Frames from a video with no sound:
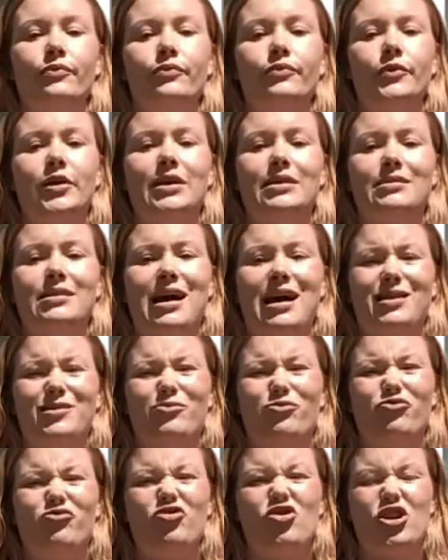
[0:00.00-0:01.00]
because that's
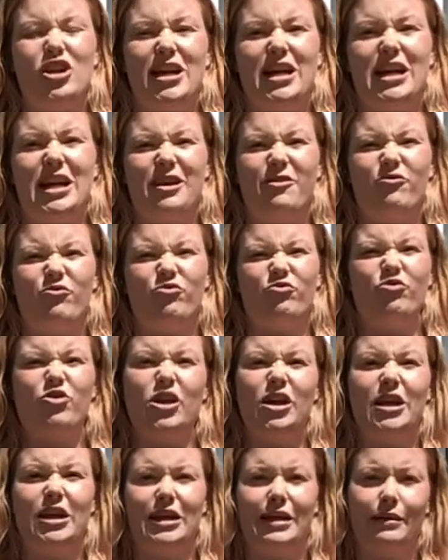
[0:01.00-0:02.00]
really,
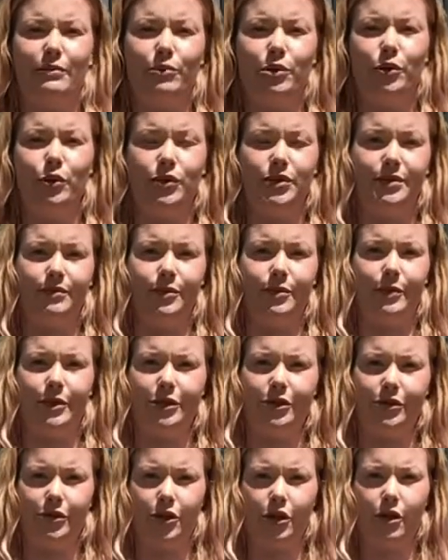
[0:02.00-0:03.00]
really important when we're
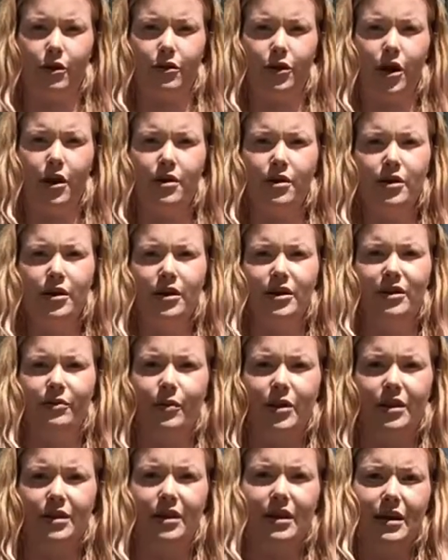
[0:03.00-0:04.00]
doing yoga, that we
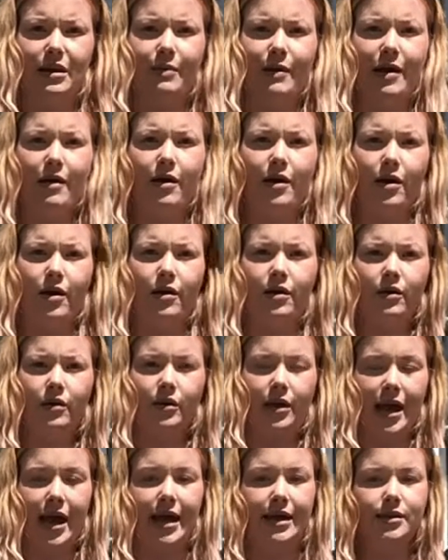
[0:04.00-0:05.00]
think about our
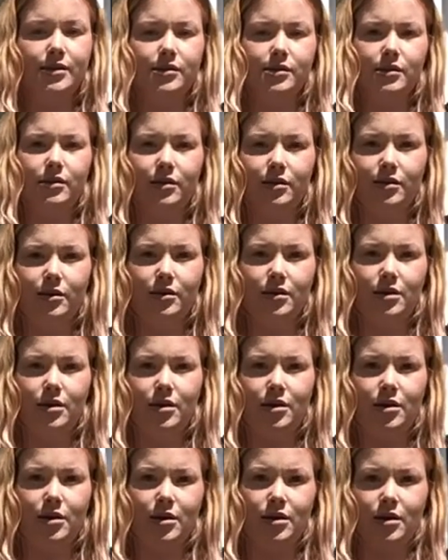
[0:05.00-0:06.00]
head
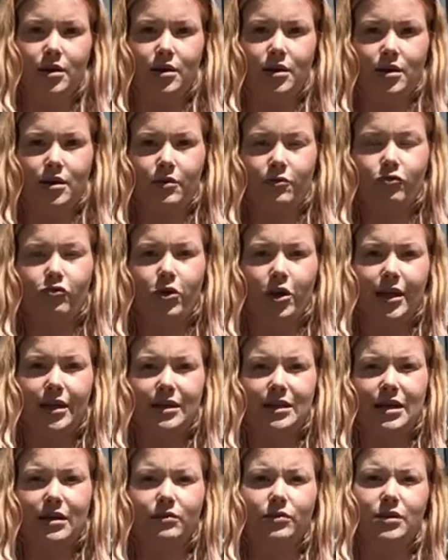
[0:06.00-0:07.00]
right
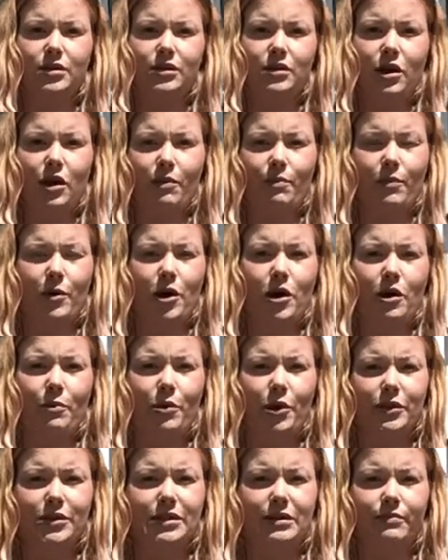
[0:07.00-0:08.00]
down to our
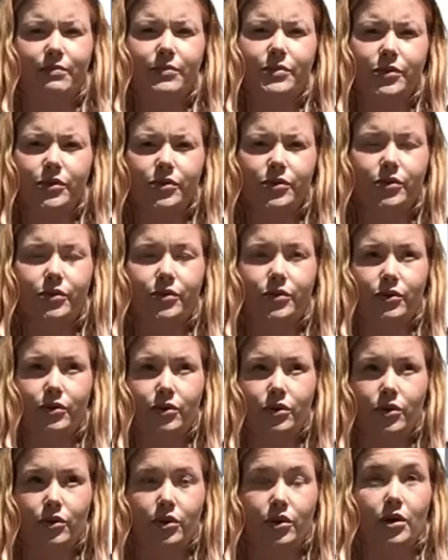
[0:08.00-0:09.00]
bottoms,
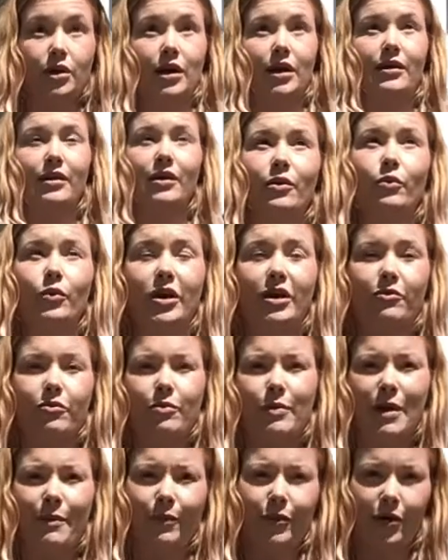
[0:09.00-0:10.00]
and we
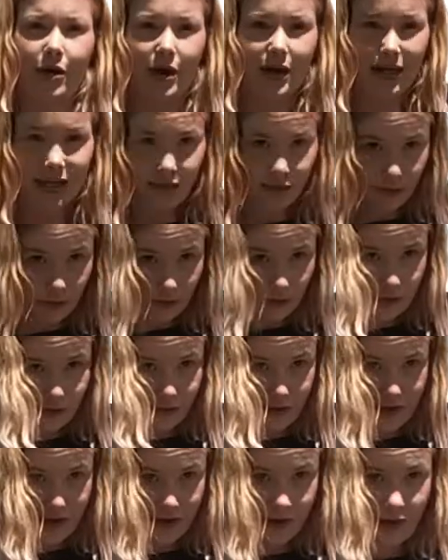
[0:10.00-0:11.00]
remember our little
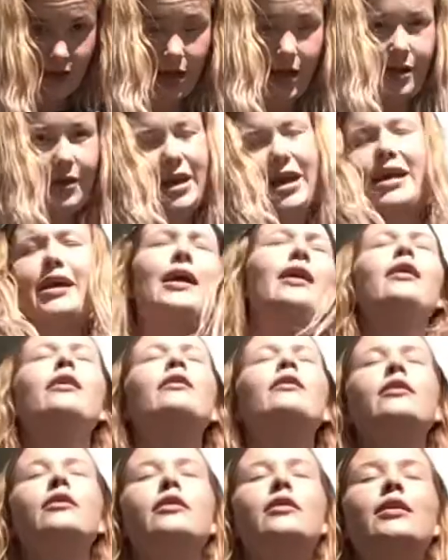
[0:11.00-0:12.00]
string, like here,
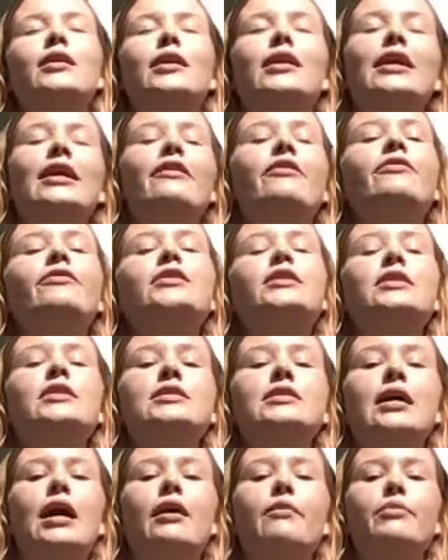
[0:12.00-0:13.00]
lifting us
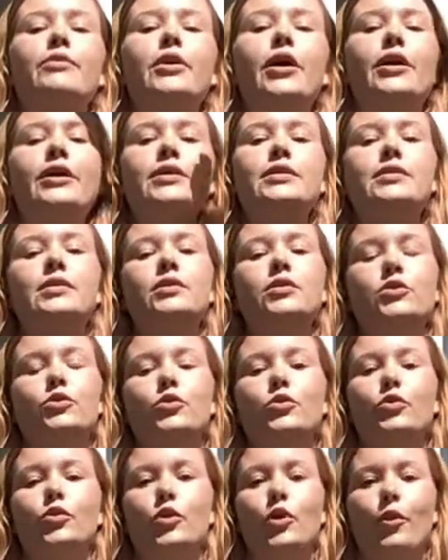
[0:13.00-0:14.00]
up nice and
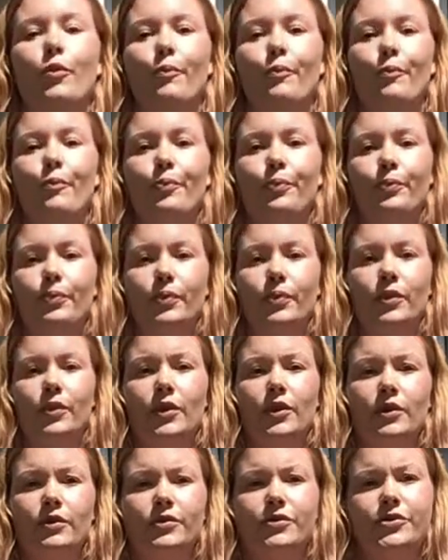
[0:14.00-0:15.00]
tall.
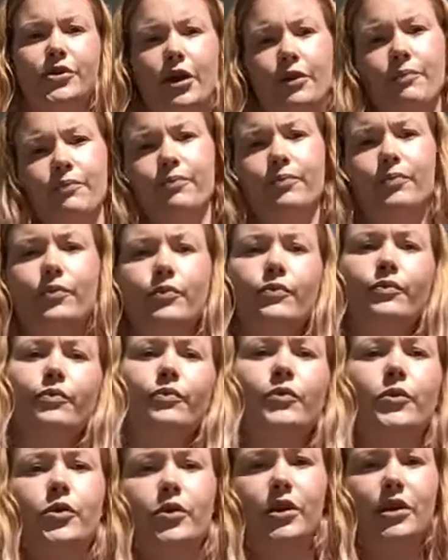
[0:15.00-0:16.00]
So,
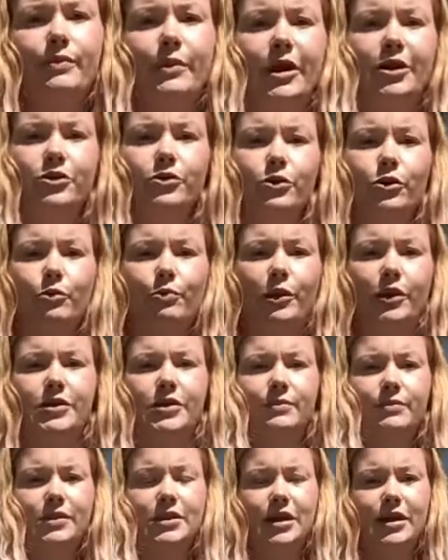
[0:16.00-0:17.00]
you're going to make sure your
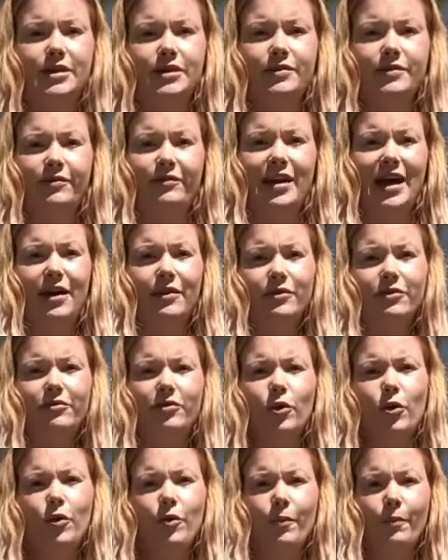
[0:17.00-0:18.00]
bottom's nice and flat on the
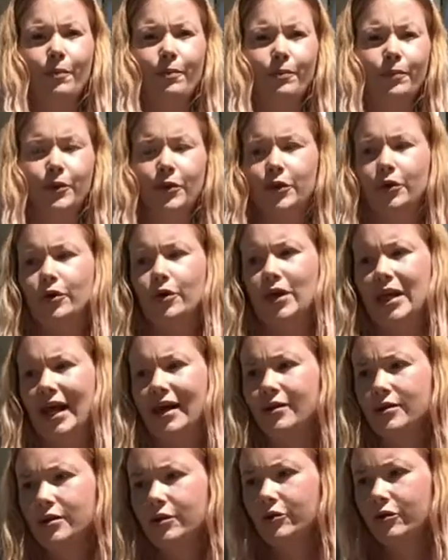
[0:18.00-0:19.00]
floor, your
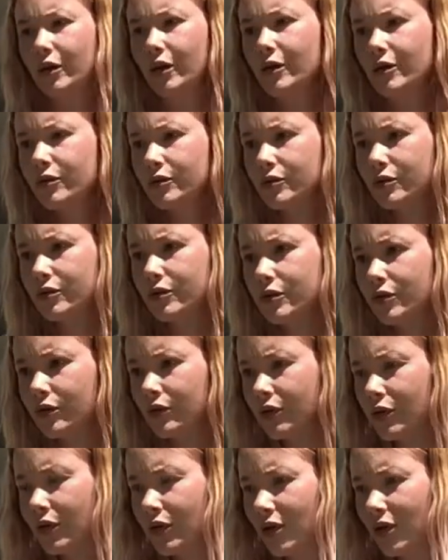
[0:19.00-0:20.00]
legs are crossed,
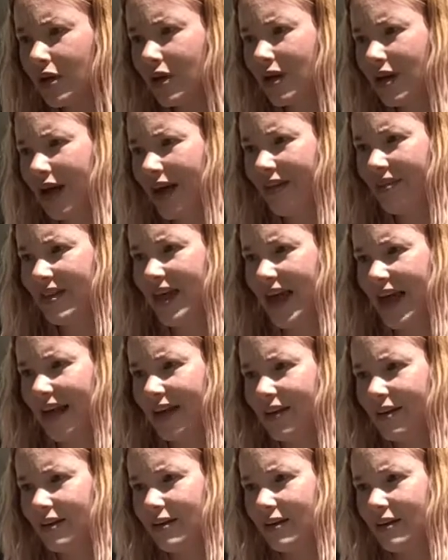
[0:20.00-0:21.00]
and then
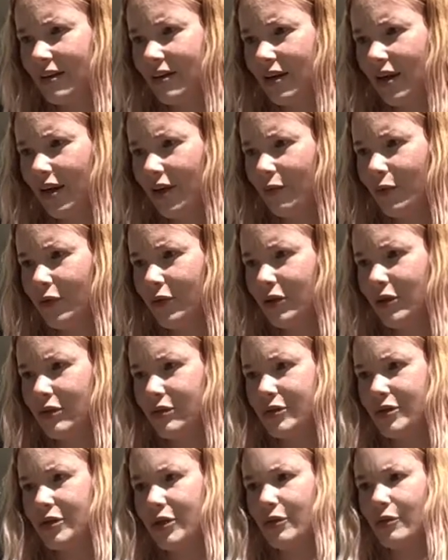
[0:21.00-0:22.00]
I want you
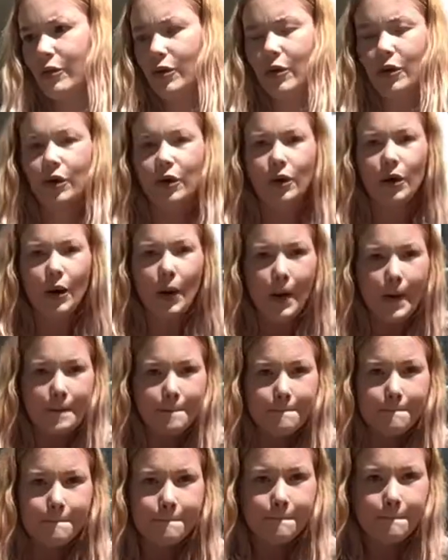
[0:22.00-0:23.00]
to
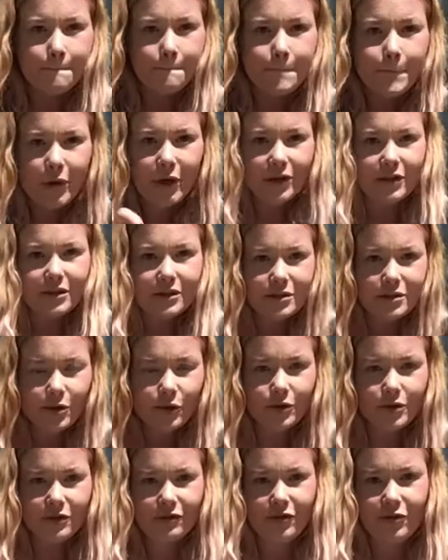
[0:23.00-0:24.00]
put the
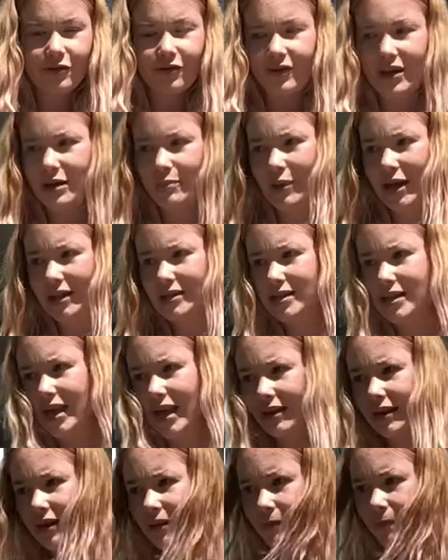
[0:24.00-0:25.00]
soles of your feet back together,